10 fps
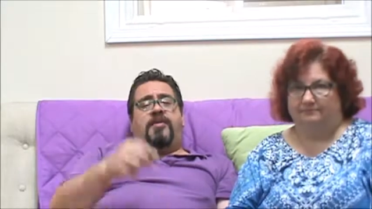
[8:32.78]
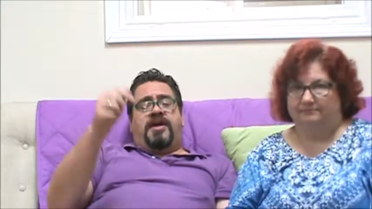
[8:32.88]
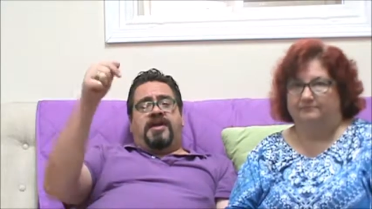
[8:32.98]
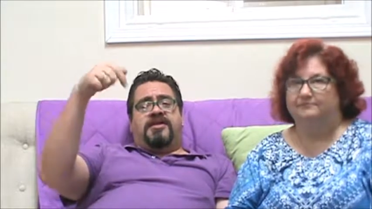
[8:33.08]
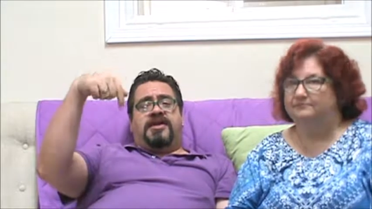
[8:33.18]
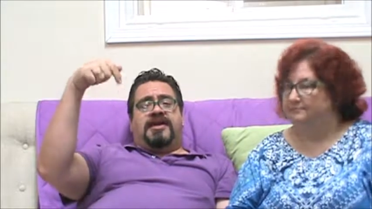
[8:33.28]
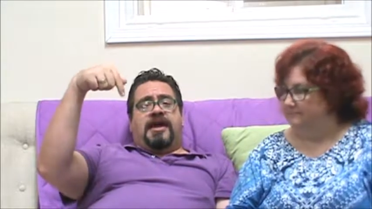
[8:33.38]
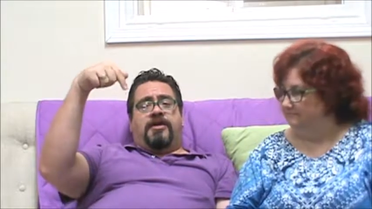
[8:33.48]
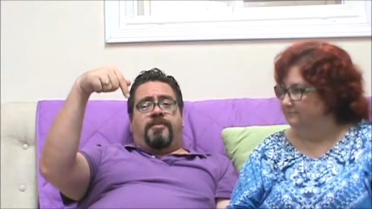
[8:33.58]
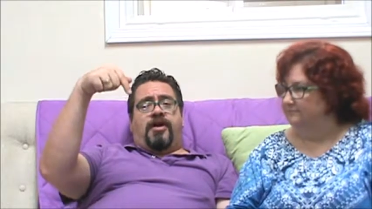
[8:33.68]
Speaker 1: In the
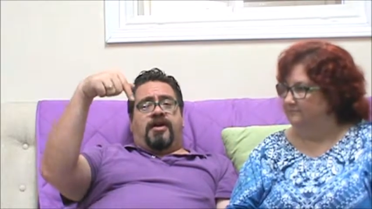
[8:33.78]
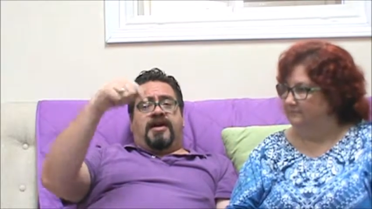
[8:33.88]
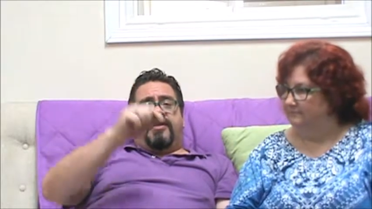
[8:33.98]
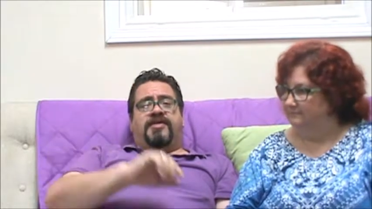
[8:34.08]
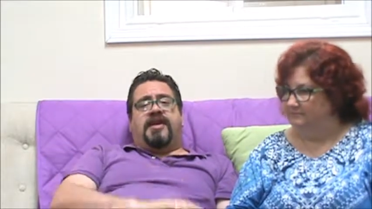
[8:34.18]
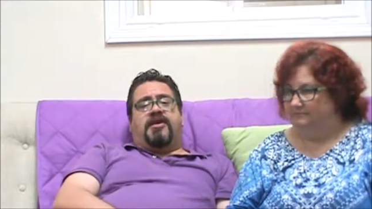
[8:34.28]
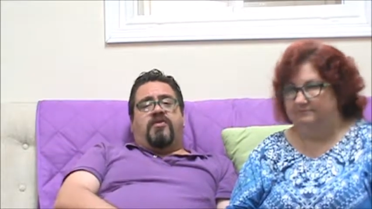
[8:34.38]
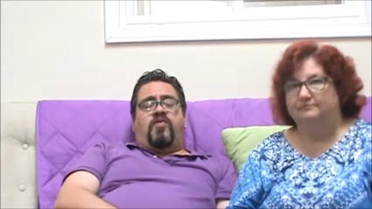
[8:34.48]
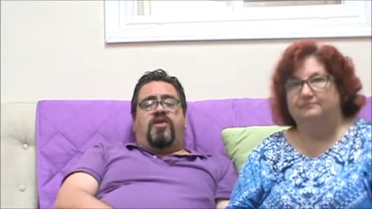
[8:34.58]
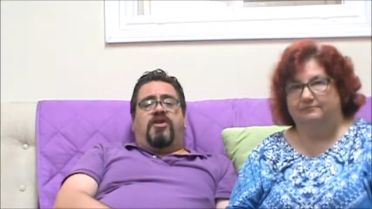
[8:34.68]
down bar down there
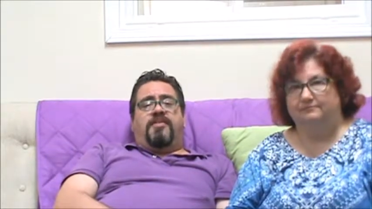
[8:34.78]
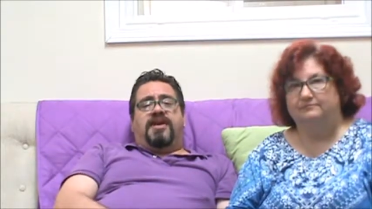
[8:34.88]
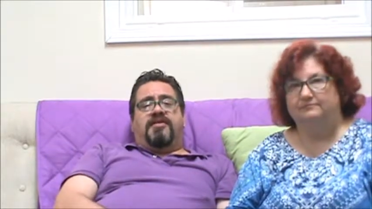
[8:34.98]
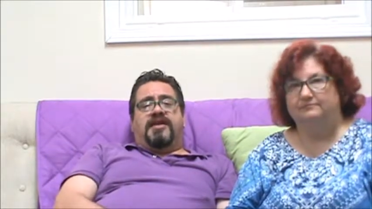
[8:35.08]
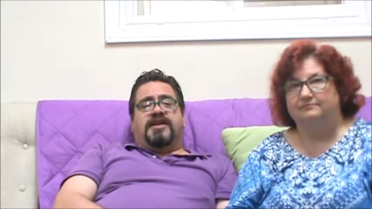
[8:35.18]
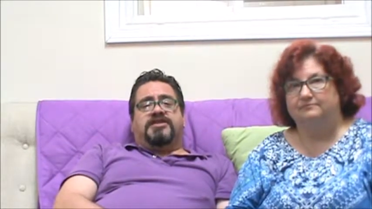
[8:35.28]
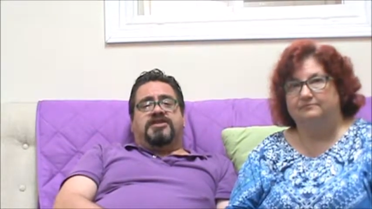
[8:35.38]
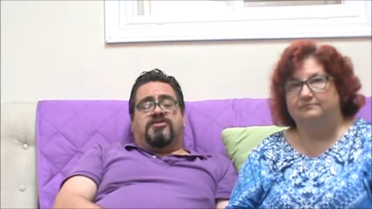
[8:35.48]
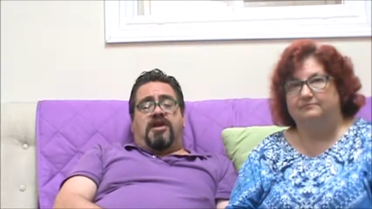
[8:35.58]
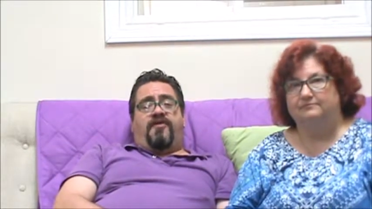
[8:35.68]
will be links
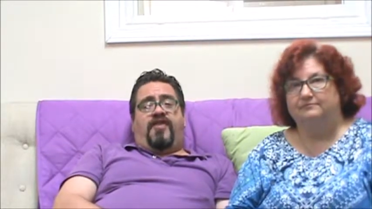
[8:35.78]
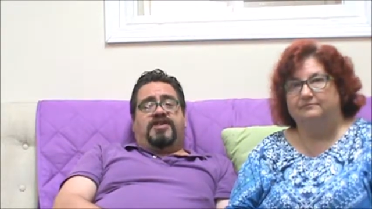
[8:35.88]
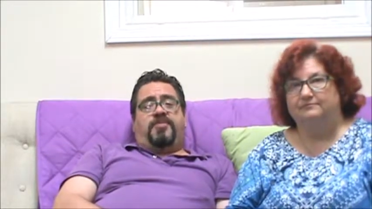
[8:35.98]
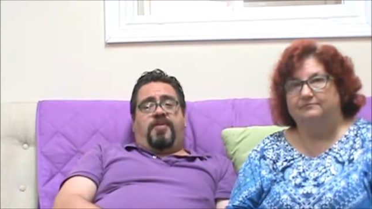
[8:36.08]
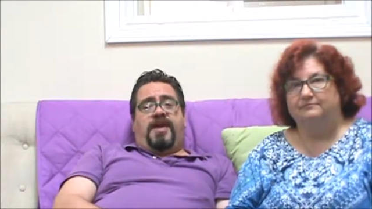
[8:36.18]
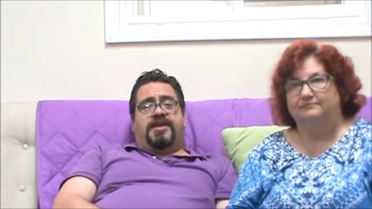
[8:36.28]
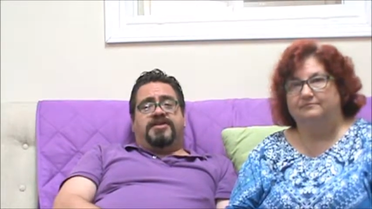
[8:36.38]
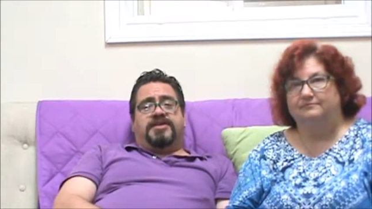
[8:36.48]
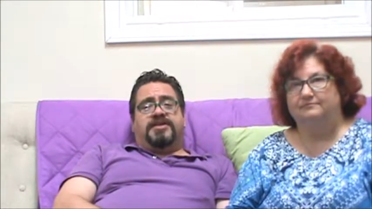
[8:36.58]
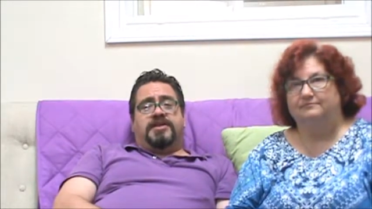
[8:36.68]
to our Facebook
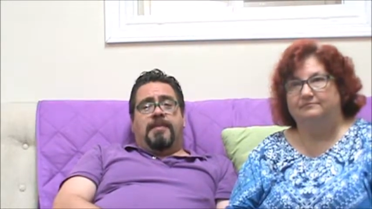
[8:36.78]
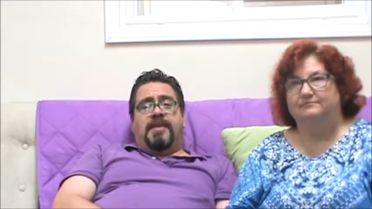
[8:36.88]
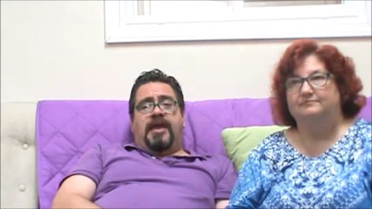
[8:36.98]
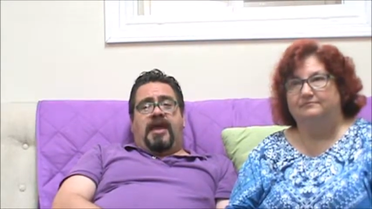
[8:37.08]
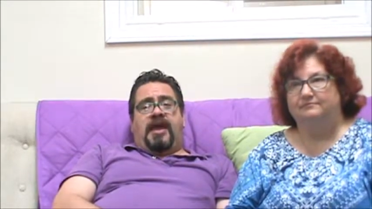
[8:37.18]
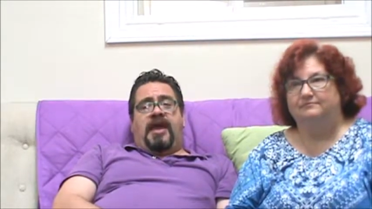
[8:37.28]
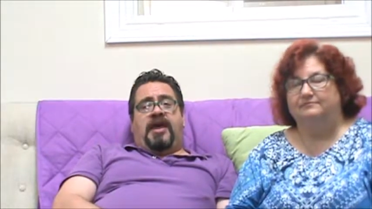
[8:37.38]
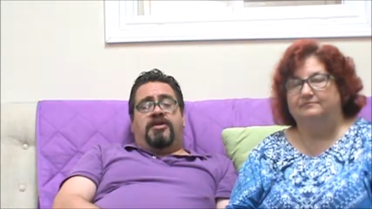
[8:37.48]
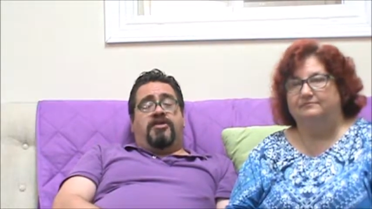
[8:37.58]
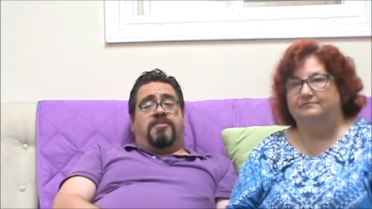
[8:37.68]
pages.
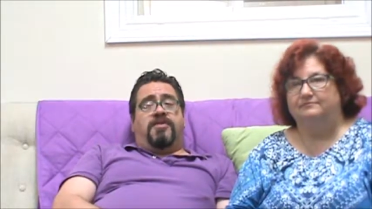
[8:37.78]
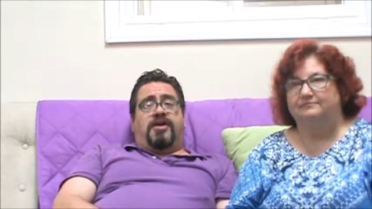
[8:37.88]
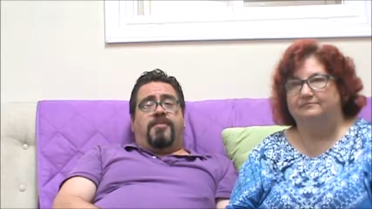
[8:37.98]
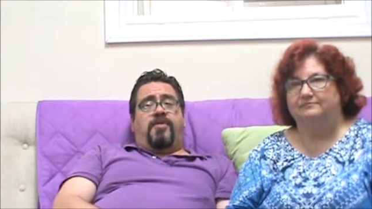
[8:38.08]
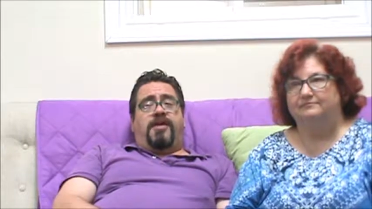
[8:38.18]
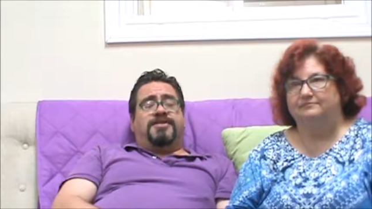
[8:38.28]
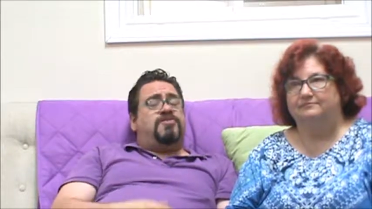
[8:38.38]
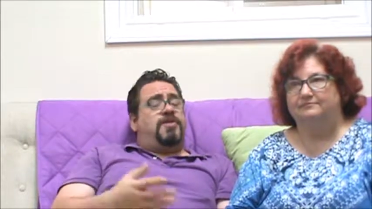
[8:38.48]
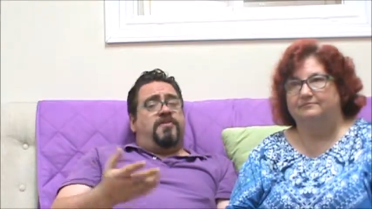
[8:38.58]
And you can book appointments. We